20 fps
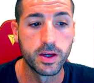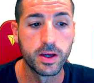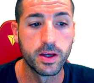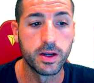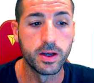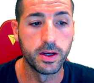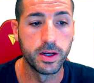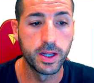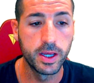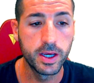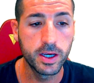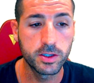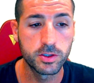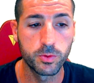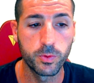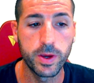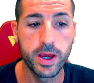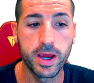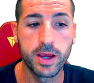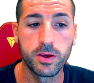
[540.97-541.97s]
Next,
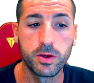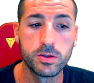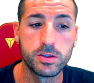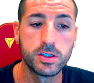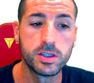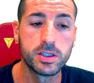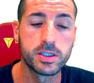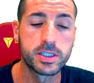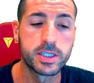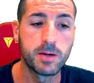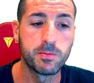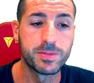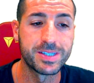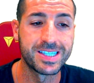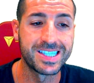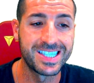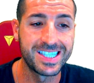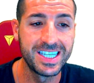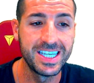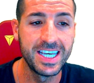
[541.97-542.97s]
we are using some
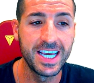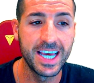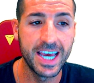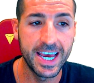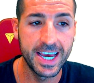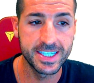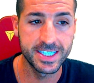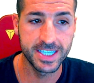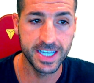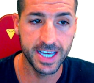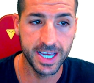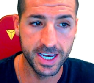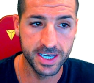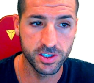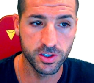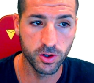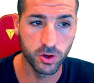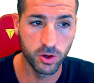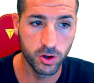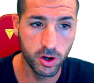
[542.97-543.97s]

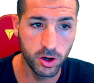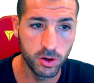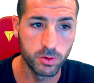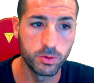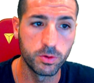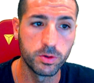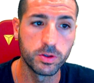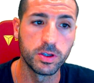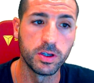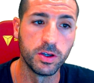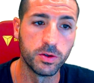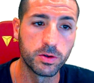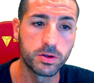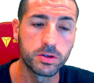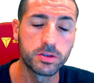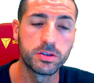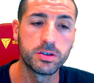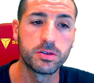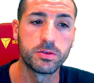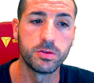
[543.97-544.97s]
CSS code in
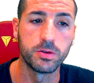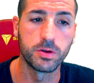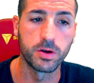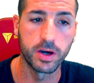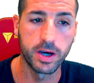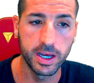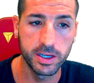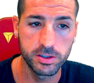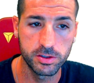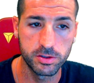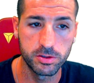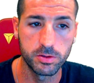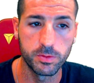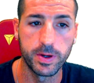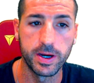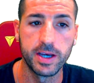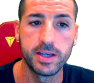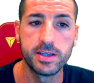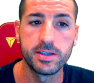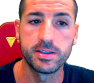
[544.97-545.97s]
order to
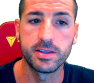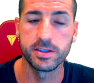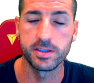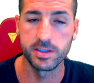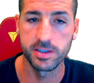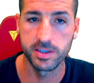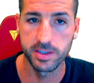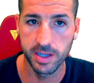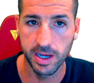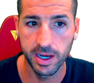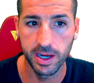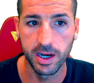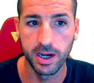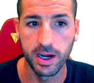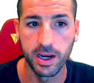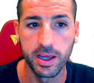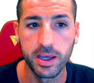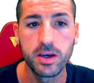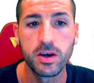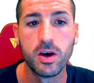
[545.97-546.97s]
customize the
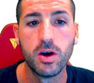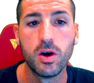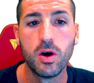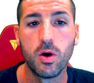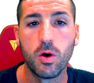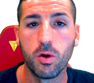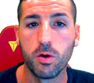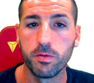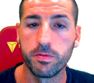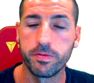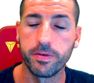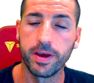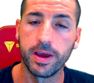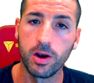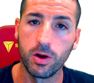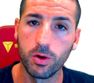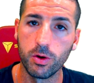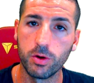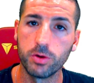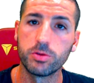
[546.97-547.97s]
styling of a
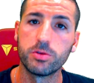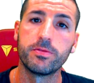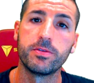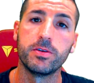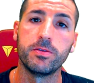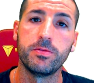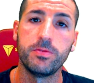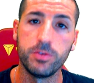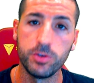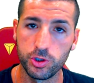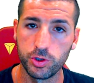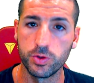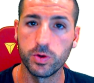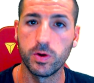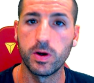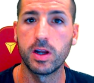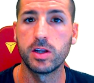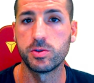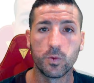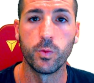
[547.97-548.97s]
lot of the
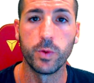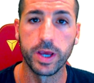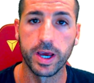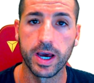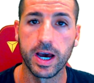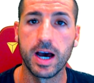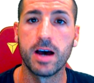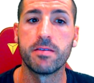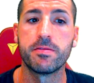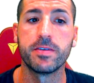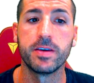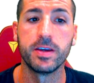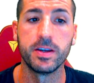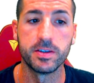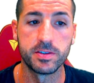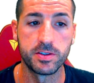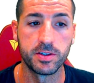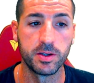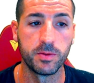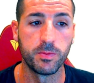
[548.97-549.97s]
visuals we have in
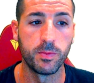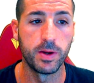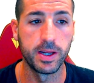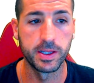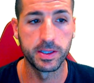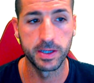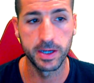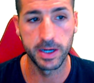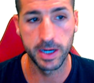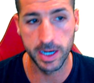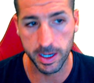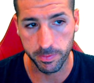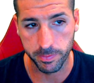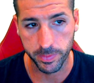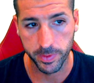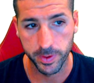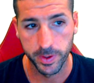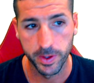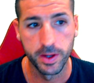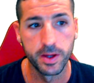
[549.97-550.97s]
Streamlit
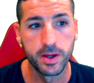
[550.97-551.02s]
app.